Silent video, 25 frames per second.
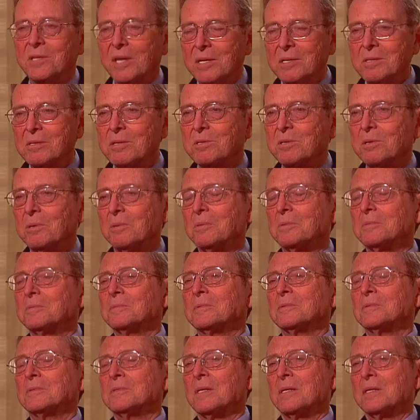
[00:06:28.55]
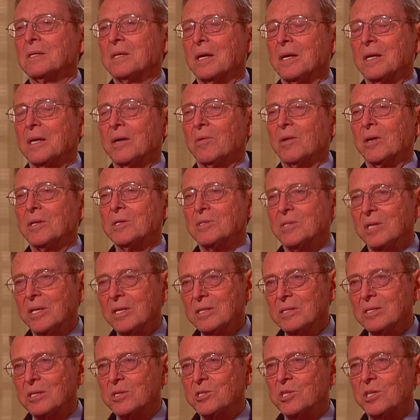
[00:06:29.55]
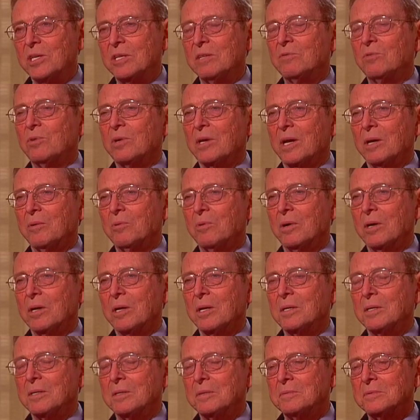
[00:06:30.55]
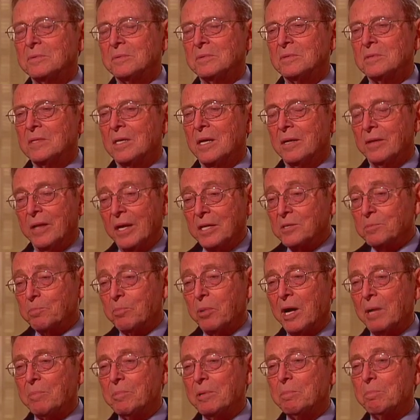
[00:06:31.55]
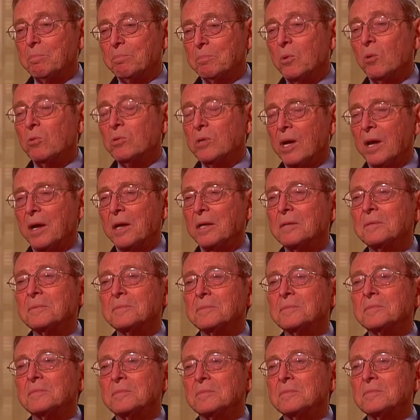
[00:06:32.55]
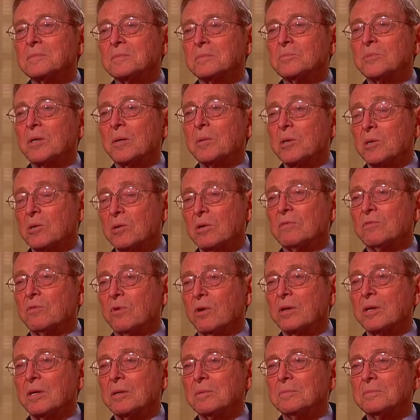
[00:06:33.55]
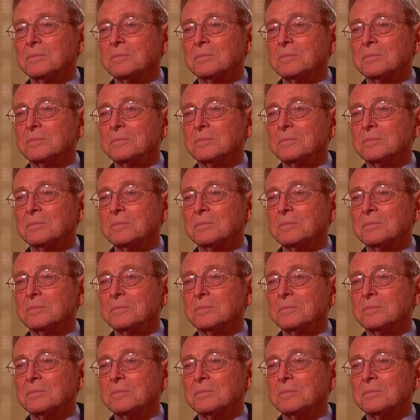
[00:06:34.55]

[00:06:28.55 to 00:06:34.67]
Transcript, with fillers: didn't do and how I didn't achieve what I wanted. And that's probably okay probably good for you.